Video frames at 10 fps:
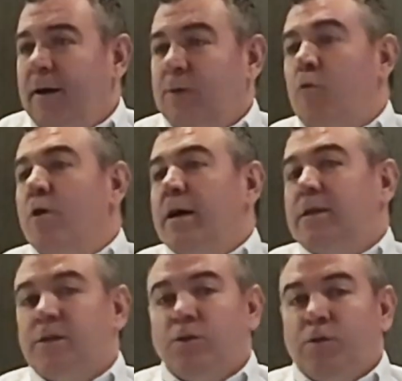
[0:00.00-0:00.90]
It's more
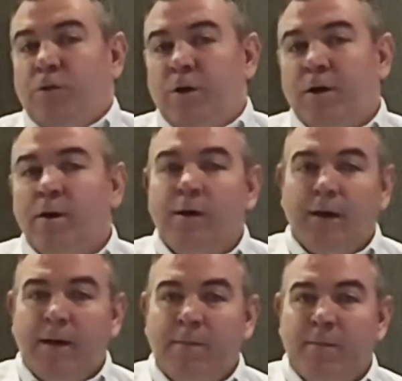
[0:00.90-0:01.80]
access to
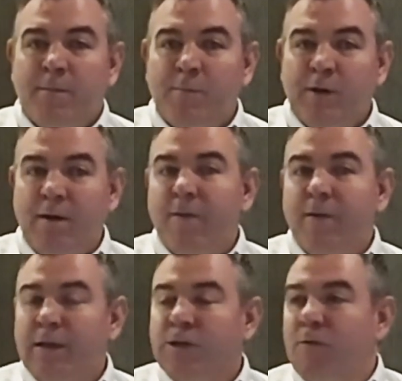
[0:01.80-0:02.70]

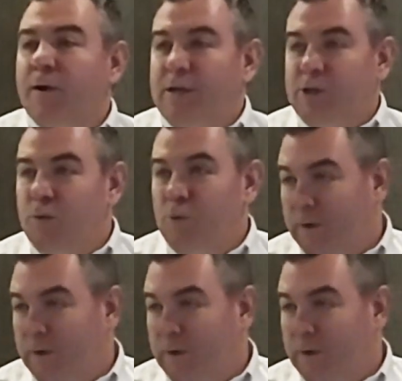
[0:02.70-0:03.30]
material that's already zoned